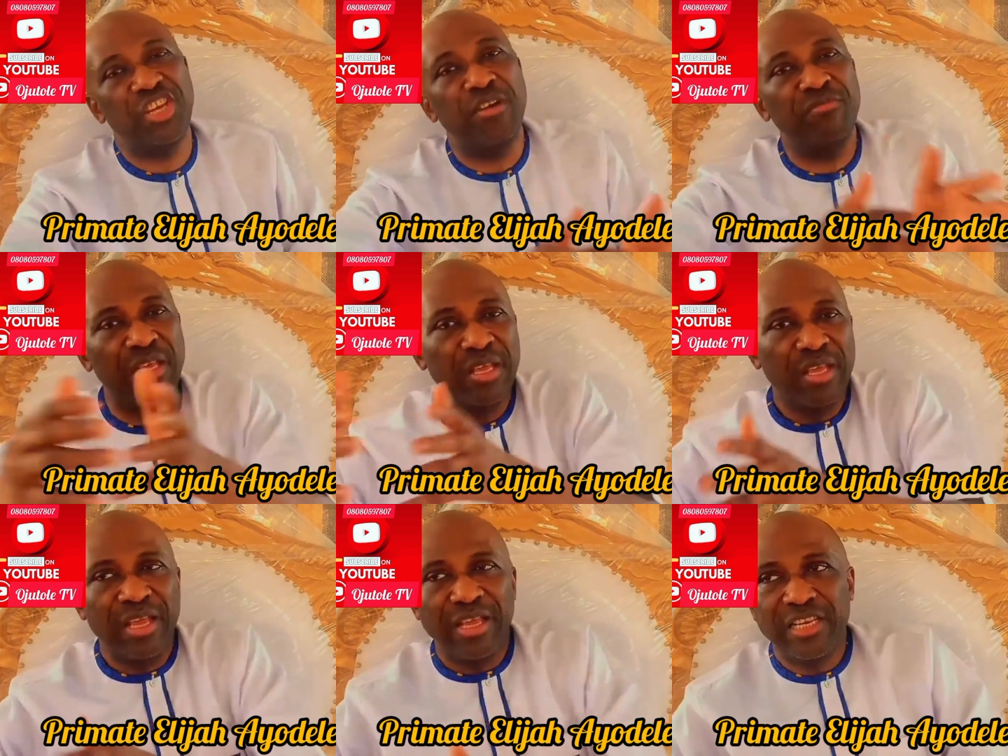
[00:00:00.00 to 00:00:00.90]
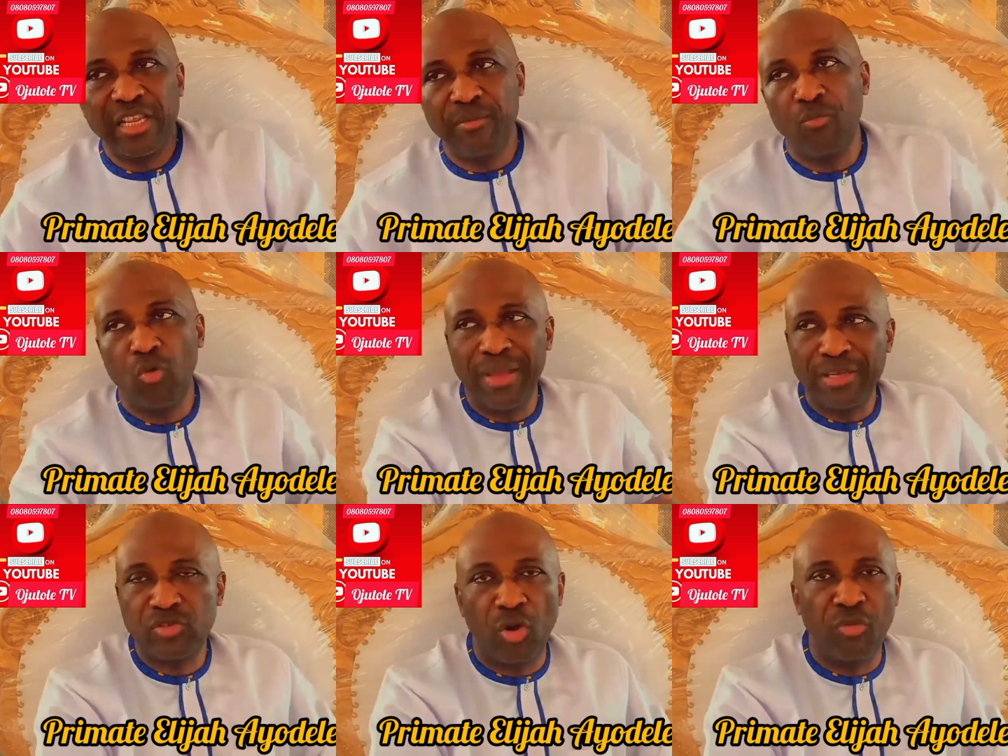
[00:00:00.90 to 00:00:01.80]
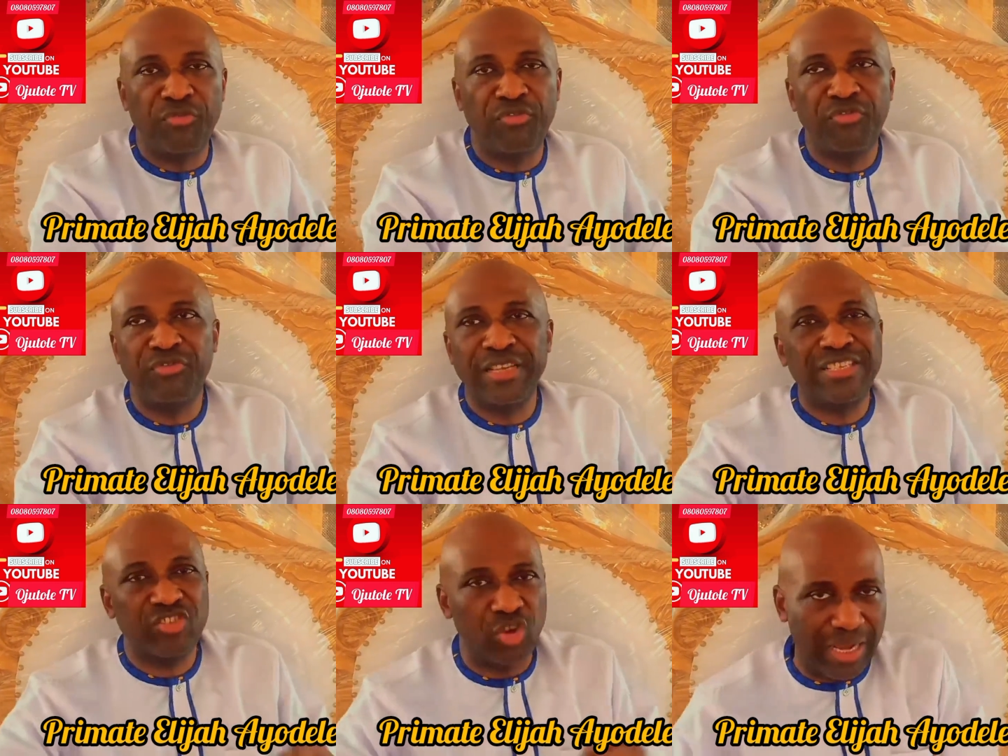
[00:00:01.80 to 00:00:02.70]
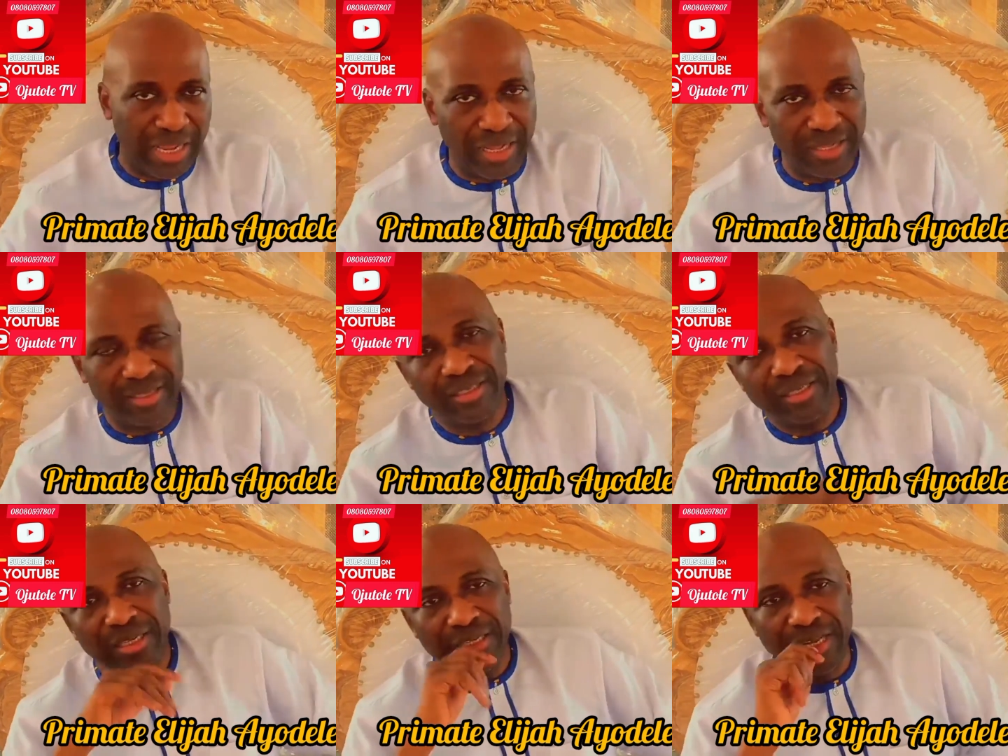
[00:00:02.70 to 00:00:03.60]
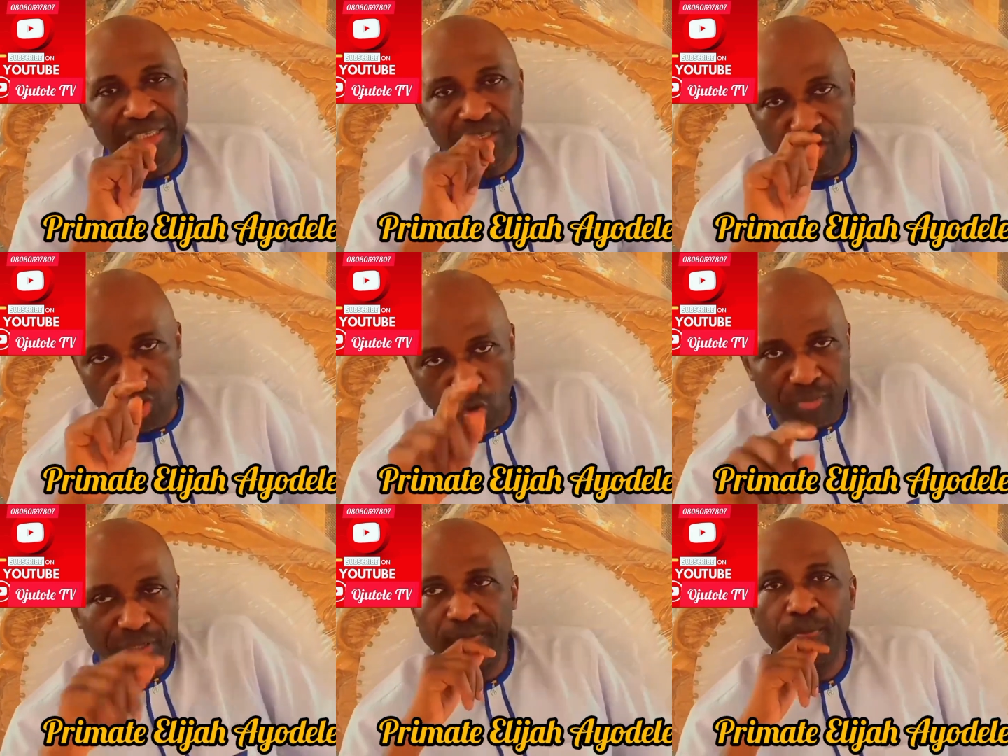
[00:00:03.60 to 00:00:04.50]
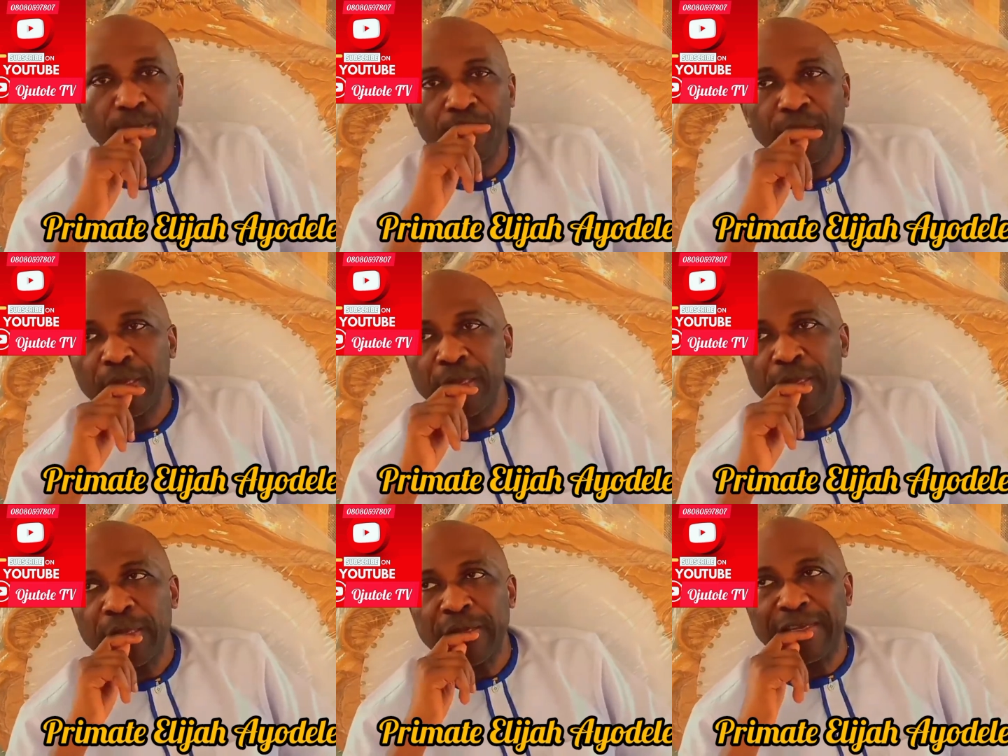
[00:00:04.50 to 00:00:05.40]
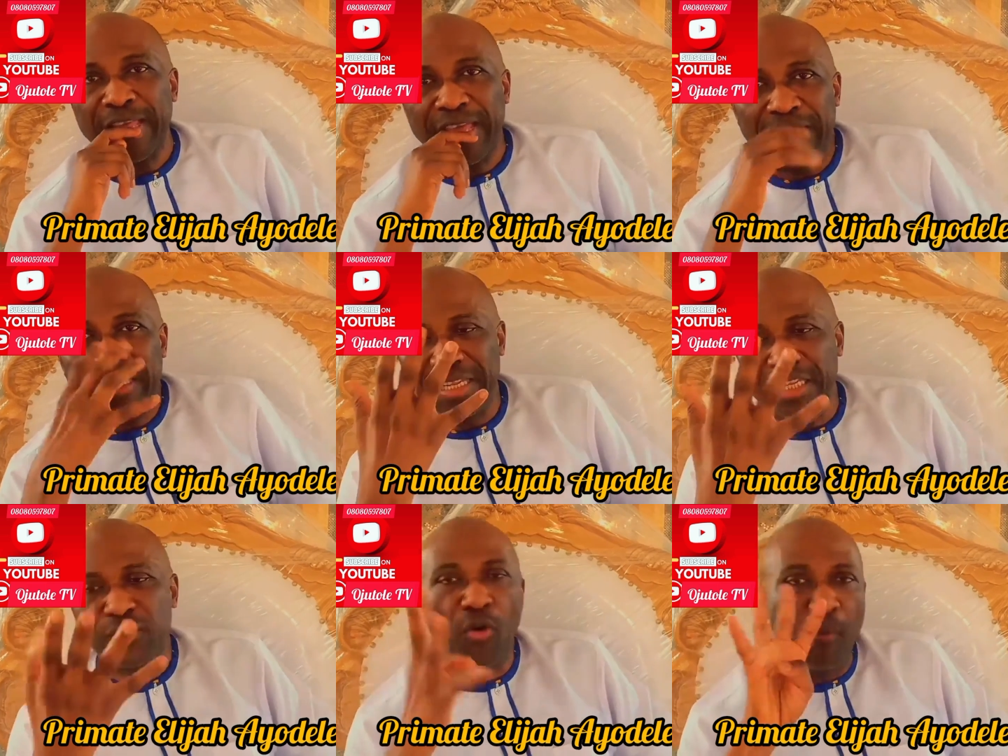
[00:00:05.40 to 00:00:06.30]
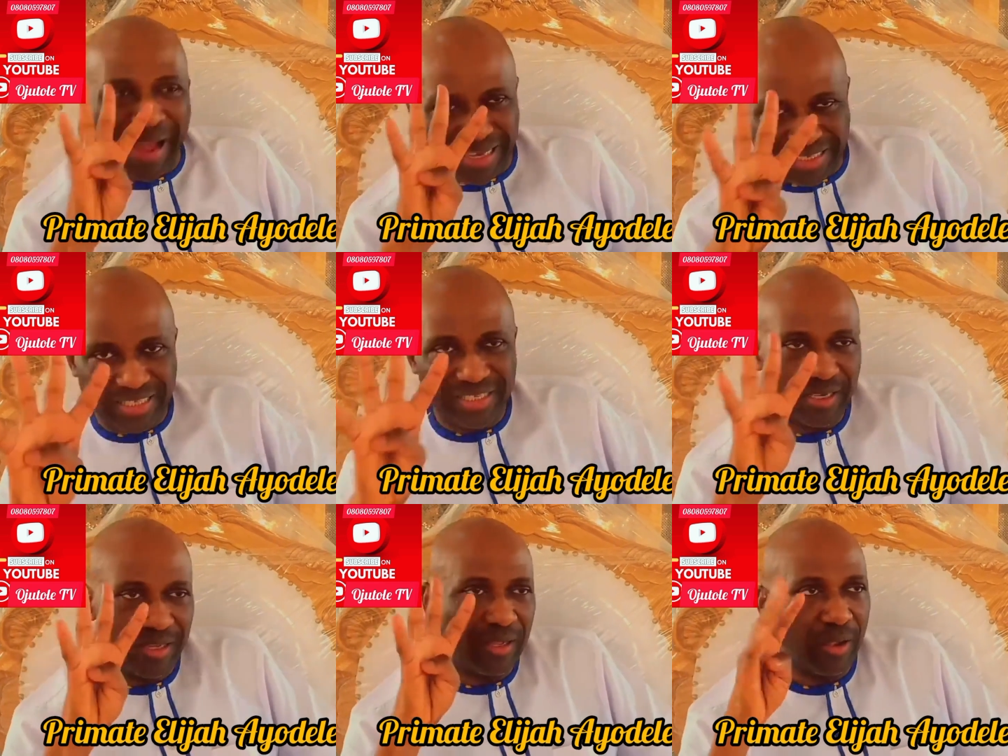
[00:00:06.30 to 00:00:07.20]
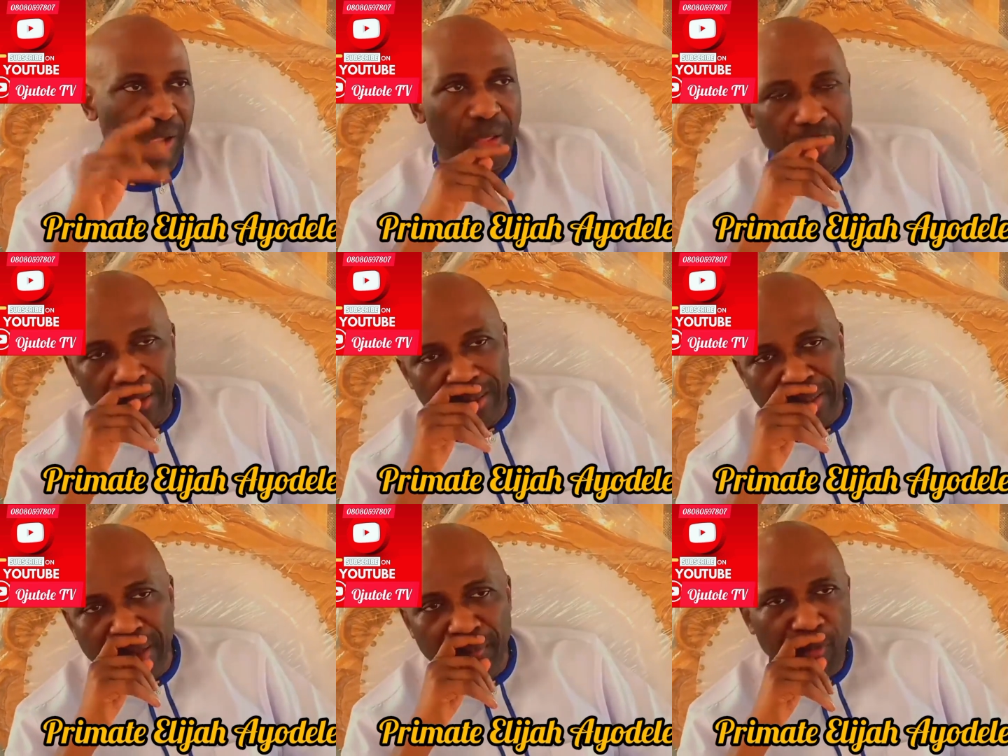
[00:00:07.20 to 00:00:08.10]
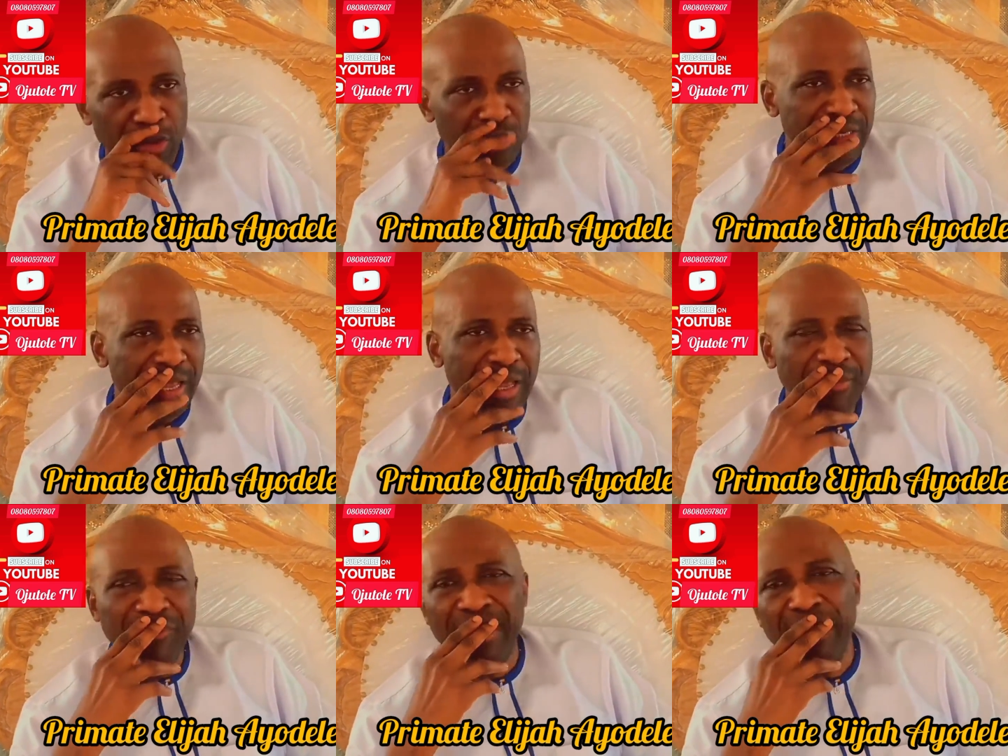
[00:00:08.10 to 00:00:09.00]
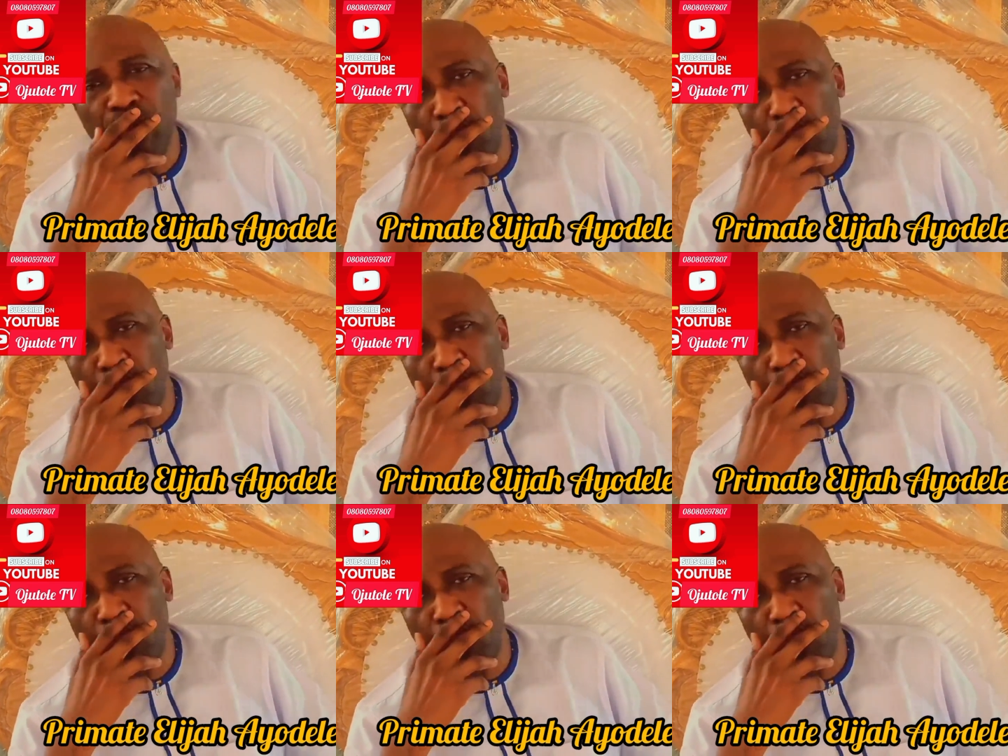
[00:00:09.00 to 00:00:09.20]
shape the moment of this trial that is coming. Then these four banks, they must be very